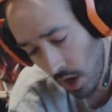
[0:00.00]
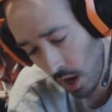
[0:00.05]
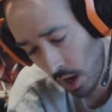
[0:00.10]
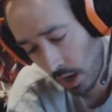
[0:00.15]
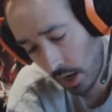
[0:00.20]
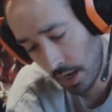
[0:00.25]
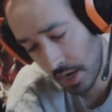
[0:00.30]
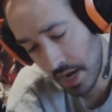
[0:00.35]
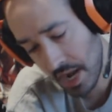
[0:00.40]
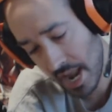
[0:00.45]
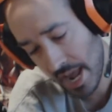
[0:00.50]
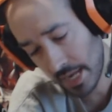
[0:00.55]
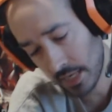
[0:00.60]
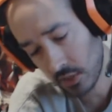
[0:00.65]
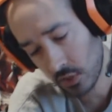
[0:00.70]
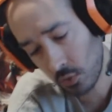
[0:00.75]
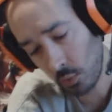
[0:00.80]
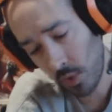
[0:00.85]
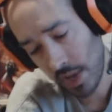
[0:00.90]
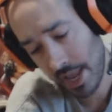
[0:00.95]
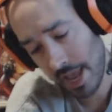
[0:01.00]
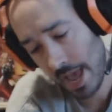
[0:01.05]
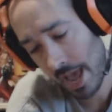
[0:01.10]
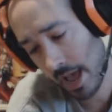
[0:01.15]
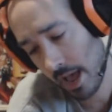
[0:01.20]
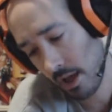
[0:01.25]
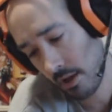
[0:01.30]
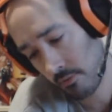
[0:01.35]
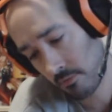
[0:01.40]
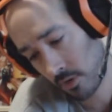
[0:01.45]
Uh, next, we
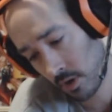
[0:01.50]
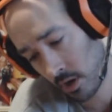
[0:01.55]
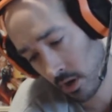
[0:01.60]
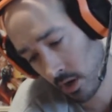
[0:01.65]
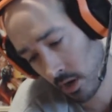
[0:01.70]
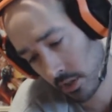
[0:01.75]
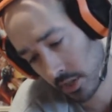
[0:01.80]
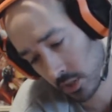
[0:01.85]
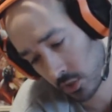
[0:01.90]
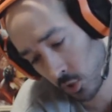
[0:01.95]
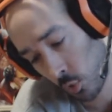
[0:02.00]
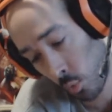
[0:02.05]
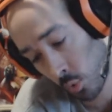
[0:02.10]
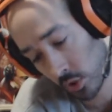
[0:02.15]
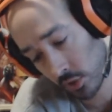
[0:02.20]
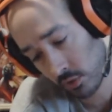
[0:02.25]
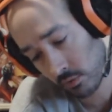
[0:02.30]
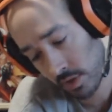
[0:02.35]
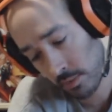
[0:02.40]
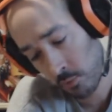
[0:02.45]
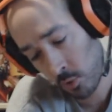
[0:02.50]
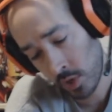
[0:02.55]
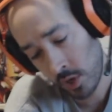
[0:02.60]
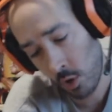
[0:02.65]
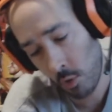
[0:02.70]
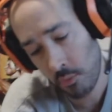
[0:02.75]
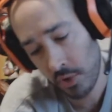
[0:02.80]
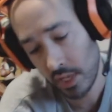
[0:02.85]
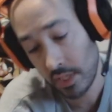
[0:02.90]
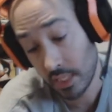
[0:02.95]
have uh, this Horde
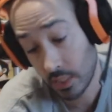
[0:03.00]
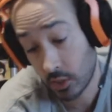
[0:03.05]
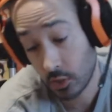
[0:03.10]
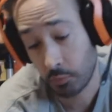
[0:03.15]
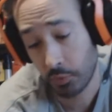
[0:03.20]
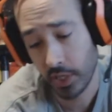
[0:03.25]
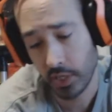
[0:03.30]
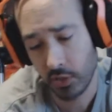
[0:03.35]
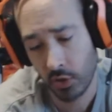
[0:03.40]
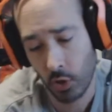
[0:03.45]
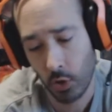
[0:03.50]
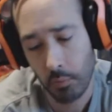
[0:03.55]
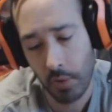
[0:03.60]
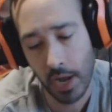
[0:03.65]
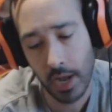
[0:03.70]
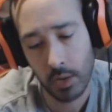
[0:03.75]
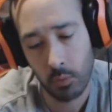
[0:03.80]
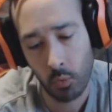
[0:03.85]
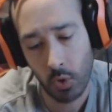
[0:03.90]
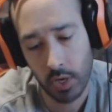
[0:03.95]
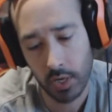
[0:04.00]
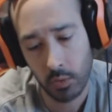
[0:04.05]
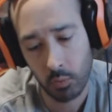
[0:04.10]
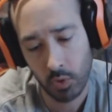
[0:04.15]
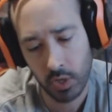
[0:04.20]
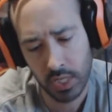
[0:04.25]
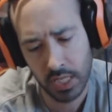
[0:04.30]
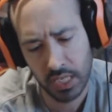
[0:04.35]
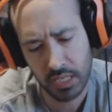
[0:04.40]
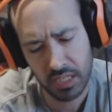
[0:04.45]
3.0 pin. This is pretty dope. I had wanted
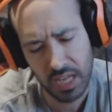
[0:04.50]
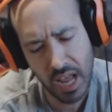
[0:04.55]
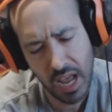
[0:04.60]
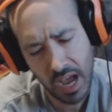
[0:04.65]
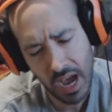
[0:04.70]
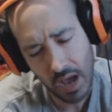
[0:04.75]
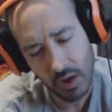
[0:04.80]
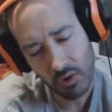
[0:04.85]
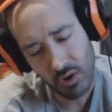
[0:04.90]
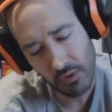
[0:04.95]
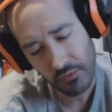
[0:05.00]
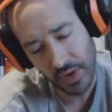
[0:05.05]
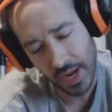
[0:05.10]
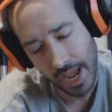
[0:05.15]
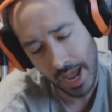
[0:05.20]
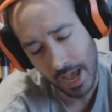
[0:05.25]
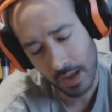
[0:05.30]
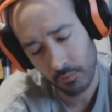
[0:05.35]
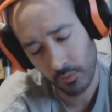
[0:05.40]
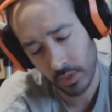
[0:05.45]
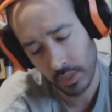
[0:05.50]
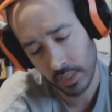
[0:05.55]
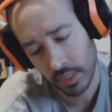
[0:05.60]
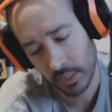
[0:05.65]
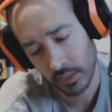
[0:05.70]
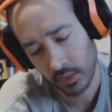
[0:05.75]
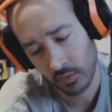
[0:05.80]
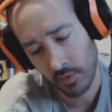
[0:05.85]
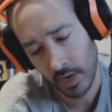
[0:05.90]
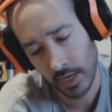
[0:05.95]
one of these. I don't know if I had one of
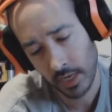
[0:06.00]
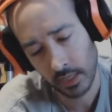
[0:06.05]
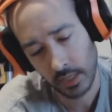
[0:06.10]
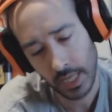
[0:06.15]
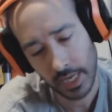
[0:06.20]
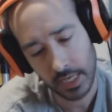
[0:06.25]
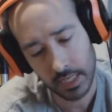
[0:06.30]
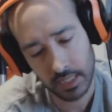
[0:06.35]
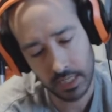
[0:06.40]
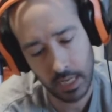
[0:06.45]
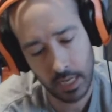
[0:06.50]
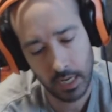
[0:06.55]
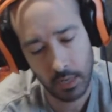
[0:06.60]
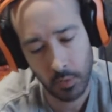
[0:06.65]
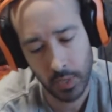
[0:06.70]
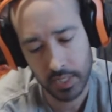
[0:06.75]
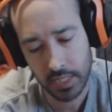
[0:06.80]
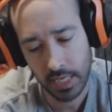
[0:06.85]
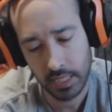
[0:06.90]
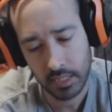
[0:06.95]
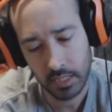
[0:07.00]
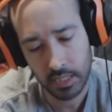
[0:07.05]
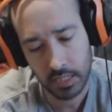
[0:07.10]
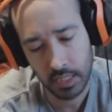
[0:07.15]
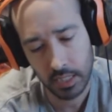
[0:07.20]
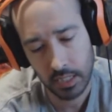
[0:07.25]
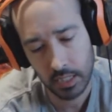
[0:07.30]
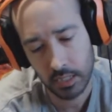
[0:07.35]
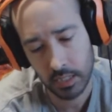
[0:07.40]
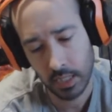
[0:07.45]
these already. Like I said, oh, I tend to
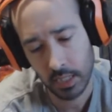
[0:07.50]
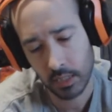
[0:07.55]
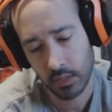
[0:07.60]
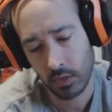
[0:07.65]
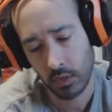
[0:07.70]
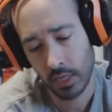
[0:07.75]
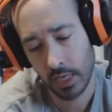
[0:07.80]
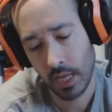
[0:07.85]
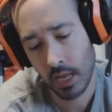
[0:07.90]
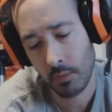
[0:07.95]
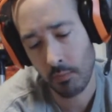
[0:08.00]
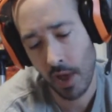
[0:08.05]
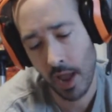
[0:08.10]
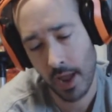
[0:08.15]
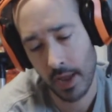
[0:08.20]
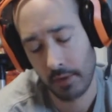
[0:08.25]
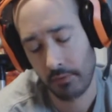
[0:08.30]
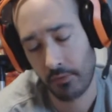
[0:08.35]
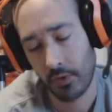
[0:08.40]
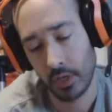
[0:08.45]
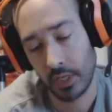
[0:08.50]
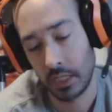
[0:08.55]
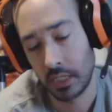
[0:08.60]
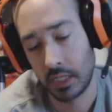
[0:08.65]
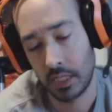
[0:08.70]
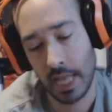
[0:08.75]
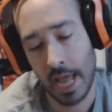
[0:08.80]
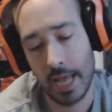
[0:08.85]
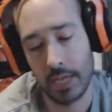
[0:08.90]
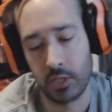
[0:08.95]
see these things on eBay and fucking
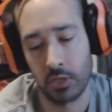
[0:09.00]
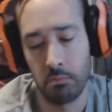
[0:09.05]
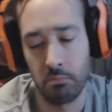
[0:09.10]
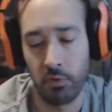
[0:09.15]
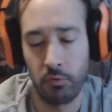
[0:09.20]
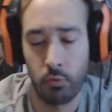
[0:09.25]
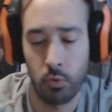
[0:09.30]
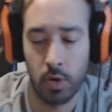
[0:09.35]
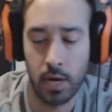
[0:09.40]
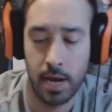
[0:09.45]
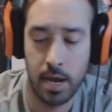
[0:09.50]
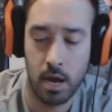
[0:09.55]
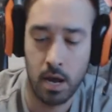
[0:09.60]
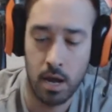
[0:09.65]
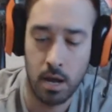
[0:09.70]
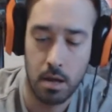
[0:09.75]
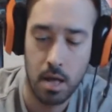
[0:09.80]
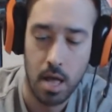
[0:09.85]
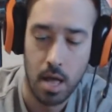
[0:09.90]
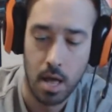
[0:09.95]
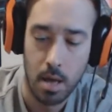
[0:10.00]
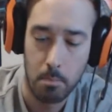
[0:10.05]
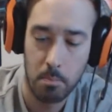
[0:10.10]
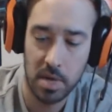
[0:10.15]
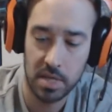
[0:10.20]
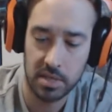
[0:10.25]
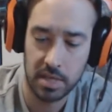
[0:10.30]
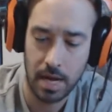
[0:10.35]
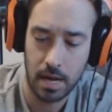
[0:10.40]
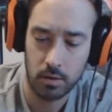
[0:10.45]
snatch them before I uh,
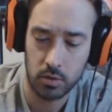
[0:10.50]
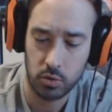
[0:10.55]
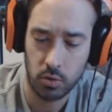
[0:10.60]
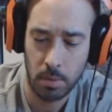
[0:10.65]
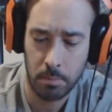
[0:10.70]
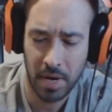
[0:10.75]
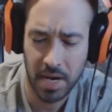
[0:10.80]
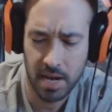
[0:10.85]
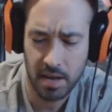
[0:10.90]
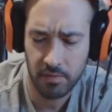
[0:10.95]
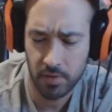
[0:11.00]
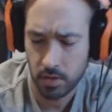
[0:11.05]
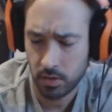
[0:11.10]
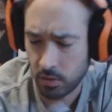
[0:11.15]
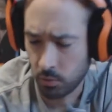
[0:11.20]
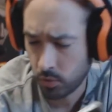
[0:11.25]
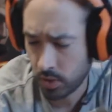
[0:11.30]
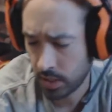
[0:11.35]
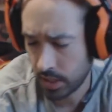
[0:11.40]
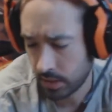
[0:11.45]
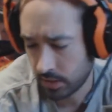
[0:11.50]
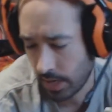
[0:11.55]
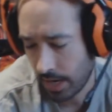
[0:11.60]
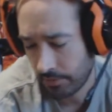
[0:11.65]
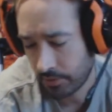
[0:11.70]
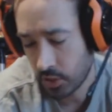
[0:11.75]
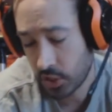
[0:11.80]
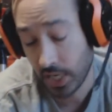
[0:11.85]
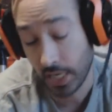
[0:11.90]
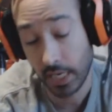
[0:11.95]
miss out. So I might have another one of these. I
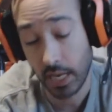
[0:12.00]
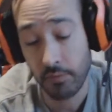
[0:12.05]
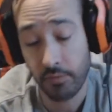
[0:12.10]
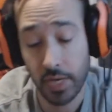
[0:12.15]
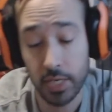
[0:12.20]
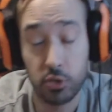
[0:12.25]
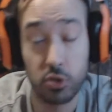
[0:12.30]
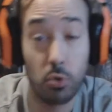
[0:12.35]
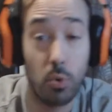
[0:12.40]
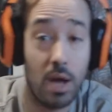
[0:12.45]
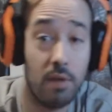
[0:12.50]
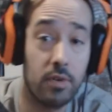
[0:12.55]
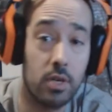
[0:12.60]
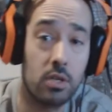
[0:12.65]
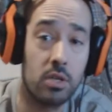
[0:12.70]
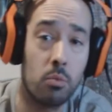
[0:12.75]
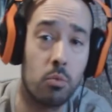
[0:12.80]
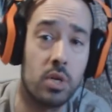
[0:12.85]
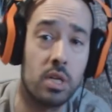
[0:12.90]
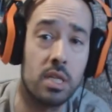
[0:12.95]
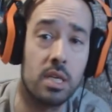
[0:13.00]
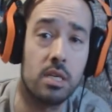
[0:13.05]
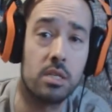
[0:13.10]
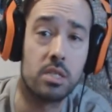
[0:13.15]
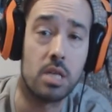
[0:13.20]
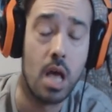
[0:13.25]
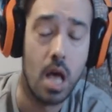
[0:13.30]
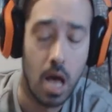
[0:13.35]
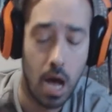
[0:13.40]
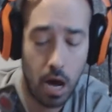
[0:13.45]
have to check. If I do have another one of
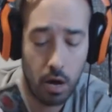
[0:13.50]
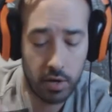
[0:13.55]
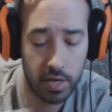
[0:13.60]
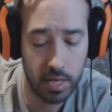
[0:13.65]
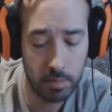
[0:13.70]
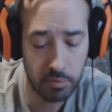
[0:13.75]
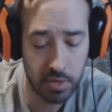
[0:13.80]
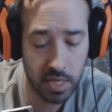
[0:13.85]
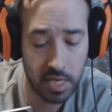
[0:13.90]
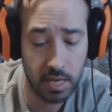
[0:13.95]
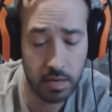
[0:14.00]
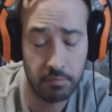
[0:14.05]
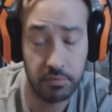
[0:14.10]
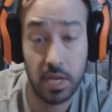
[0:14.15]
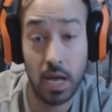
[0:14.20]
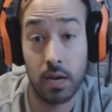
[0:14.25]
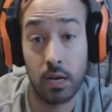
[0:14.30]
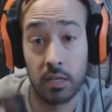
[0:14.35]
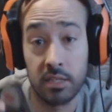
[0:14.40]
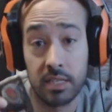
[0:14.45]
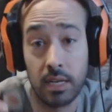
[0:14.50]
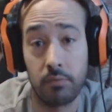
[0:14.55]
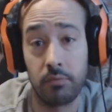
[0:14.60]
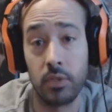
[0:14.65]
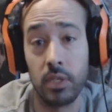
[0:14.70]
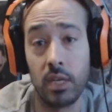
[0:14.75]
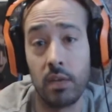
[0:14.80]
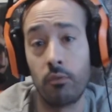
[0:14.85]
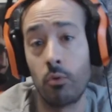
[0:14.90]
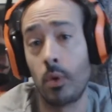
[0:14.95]
these, I'll keep the gift and I'll
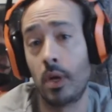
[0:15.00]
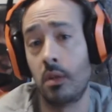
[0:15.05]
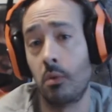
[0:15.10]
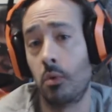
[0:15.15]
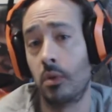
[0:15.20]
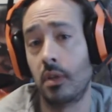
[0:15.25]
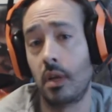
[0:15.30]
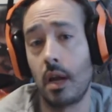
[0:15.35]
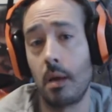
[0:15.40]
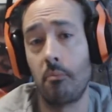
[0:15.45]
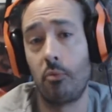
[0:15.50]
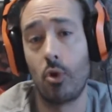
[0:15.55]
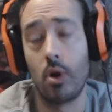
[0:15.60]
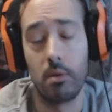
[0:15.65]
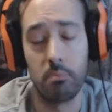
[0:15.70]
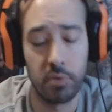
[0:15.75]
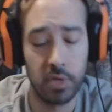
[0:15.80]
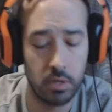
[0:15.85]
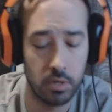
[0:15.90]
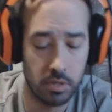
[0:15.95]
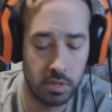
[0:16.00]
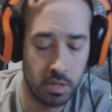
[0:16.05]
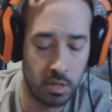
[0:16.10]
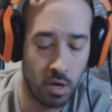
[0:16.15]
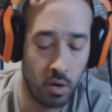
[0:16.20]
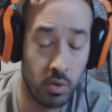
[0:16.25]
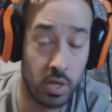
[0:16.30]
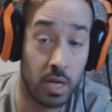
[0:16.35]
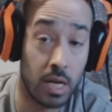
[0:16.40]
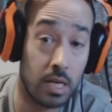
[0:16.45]
definitely give away the one that I bought because, you
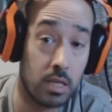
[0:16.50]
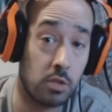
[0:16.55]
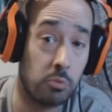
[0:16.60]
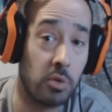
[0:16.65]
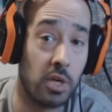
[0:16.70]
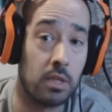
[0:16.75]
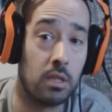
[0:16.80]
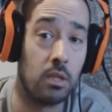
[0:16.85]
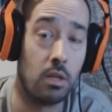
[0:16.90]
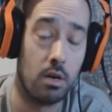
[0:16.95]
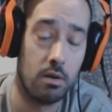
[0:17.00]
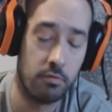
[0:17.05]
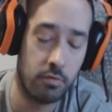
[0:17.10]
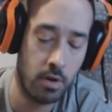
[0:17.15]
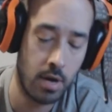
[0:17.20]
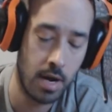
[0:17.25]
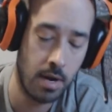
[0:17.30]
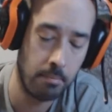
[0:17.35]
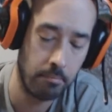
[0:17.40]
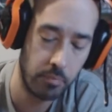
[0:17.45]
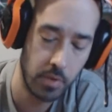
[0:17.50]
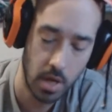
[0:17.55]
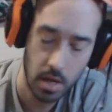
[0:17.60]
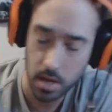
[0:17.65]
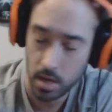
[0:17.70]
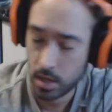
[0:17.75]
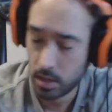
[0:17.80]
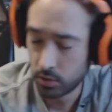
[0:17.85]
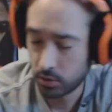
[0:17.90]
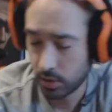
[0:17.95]
know, you got to spread the love, right?
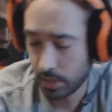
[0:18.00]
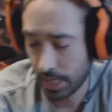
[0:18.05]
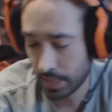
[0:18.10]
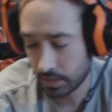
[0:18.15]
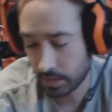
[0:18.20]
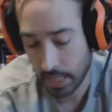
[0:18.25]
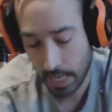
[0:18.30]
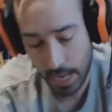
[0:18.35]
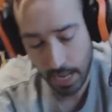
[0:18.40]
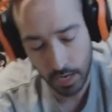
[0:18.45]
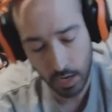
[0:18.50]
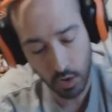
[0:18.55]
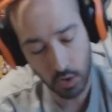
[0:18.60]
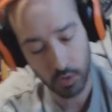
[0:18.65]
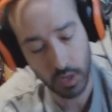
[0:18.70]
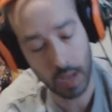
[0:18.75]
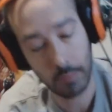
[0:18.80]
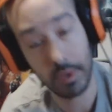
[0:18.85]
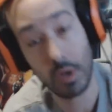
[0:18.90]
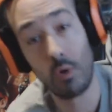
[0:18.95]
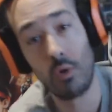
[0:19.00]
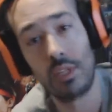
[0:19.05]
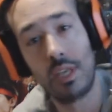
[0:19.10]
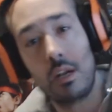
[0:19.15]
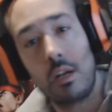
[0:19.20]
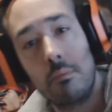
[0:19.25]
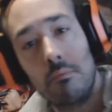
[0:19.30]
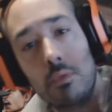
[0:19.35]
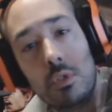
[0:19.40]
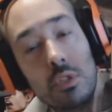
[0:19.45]
So that's that. Oh, let me hold
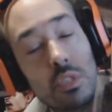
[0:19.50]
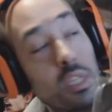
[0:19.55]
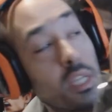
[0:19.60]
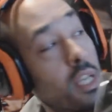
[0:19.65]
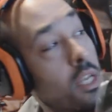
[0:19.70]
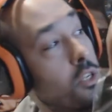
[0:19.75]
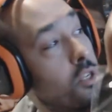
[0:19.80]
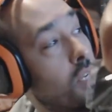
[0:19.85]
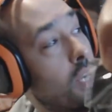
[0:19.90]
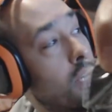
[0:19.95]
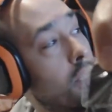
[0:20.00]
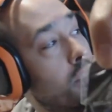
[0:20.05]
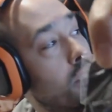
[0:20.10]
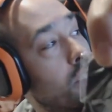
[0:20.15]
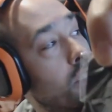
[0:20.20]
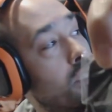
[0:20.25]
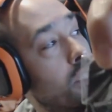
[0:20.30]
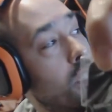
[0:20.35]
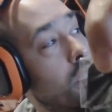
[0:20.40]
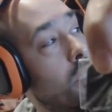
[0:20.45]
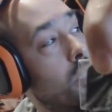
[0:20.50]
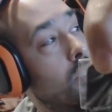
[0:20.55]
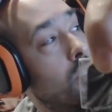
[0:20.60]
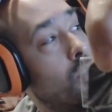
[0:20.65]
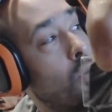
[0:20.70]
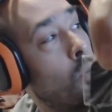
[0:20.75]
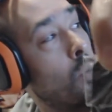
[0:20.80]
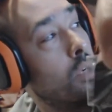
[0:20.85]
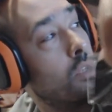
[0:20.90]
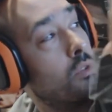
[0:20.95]
that up just in case you guys didn't see it.
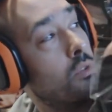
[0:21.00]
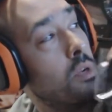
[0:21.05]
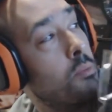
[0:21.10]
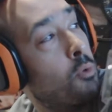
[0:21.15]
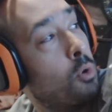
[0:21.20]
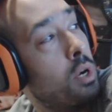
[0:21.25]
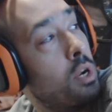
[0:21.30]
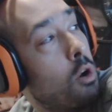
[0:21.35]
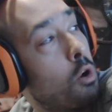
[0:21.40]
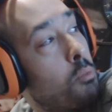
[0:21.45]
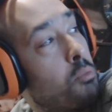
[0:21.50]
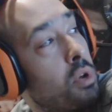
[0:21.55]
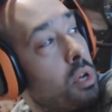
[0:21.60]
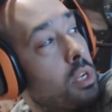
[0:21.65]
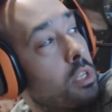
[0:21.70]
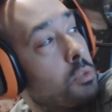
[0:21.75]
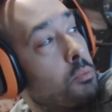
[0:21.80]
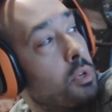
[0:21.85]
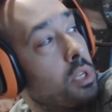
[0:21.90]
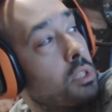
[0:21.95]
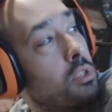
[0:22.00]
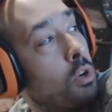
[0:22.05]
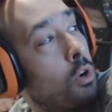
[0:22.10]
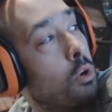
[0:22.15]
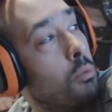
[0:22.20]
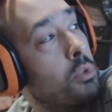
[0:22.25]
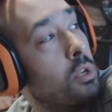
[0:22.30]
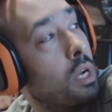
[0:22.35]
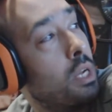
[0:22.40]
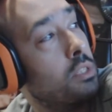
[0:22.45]
It's Horde 3.0 pin. It's pretty
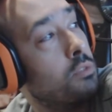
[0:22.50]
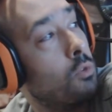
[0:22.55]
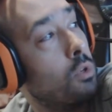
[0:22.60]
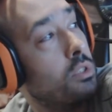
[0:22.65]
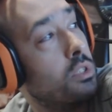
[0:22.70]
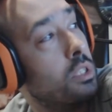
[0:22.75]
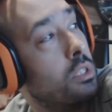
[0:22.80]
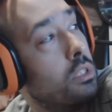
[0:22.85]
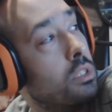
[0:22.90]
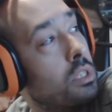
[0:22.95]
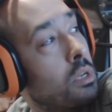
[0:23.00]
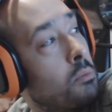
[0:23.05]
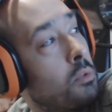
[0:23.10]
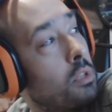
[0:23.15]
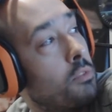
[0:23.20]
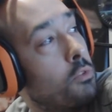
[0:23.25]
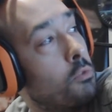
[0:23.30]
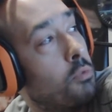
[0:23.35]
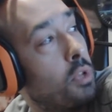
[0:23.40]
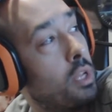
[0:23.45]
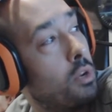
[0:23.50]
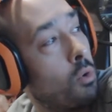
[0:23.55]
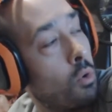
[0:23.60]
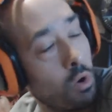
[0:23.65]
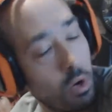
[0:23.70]
dope. You guys have all seen the symbol if you played